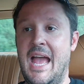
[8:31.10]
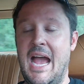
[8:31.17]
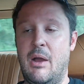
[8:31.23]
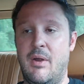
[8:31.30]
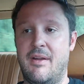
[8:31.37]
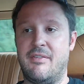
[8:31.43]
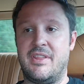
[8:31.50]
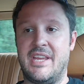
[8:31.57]

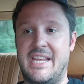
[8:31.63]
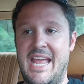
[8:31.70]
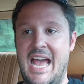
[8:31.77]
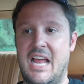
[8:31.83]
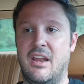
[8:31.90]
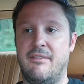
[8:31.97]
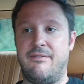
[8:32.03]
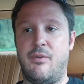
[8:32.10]
However, the
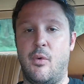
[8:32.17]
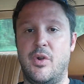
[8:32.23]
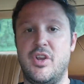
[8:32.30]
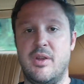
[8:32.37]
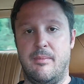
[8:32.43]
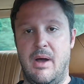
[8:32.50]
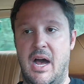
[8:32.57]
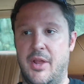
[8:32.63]

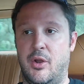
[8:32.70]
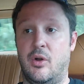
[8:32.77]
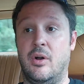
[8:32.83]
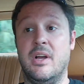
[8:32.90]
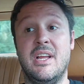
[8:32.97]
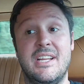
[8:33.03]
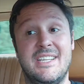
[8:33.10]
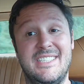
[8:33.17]
California
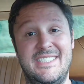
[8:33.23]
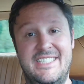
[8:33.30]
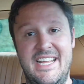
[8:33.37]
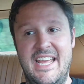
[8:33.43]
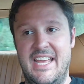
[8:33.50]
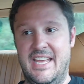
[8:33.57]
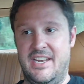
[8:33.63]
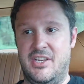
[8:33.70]
model
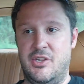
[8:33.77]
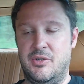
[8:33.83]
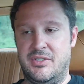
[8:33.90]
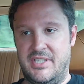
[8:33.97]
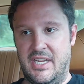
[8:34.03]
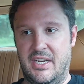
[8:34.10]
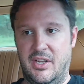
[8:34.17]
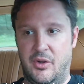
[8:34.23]
did. You
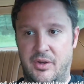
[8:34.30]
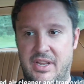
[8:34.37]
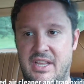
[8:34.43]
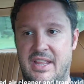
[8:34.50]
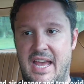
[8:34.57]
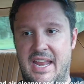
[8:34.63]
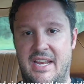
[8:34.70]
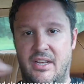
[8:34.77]
see
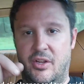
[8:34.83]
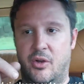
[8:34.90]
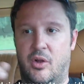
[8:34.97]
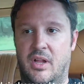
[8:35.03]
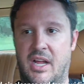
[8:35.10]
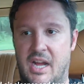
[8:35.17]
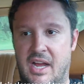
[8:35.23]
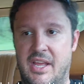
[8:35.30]
that
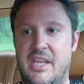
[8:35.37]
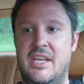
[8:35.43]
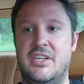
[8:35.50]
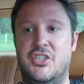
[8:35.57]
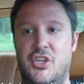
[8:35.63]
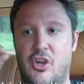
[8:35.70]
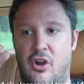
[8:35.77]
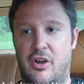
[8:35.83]
little
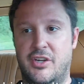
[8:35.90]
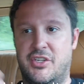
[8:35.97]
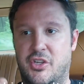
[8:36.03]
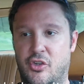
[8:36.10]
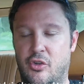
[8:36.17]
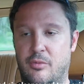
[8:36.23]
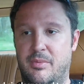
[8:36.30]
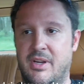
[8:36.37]
EGR
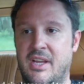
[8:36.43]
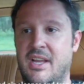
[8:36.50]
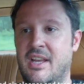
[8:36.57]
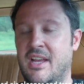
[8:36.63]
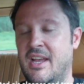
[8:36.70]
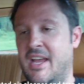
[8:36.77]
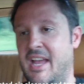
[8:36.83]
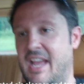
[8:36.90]
tube,
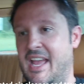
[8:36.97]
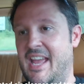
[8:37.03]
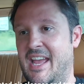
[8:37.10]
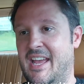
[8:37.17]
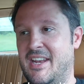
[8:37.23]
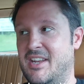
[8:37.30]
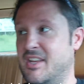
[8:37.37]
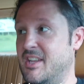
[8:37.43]

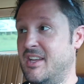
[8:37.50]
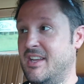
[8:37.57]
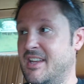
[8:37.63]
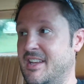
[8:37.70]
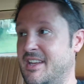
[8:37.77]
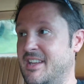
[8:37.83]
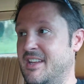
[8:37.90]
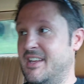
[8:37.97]

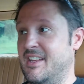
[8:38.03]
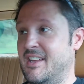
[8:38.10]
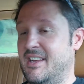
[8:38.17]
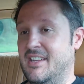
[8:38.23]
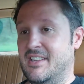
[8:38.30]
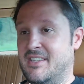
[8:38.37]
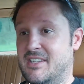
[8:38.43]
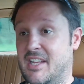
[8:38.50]

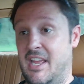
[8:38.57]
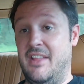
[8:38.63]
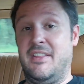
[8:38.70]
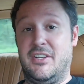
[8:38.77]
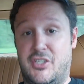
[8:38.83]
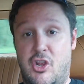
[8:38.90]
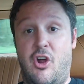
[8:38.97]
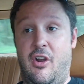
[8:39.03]

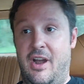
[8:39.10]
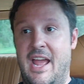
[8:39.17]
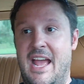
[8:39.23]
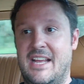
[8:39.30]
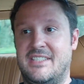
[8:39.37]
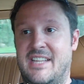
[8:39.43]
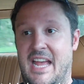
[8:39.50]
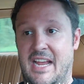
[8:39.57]
and this car
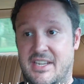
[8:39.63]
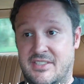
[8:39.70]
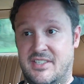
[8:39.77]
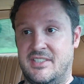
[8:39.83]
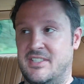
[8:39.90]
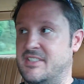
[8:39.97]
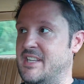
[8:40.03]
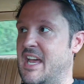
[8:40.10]
has that because
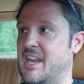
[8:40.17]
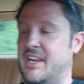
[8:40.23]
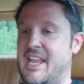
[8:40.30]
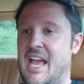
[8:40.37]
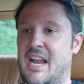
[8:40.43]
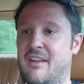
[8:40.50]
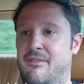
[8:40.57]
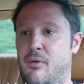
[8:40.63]
this is out of
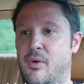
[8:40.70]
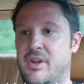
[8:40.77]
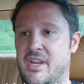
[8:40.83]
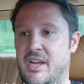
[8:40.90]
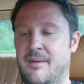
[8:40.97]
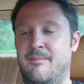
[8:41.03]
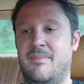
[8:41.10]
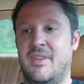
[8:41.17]

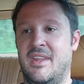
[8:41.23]
California.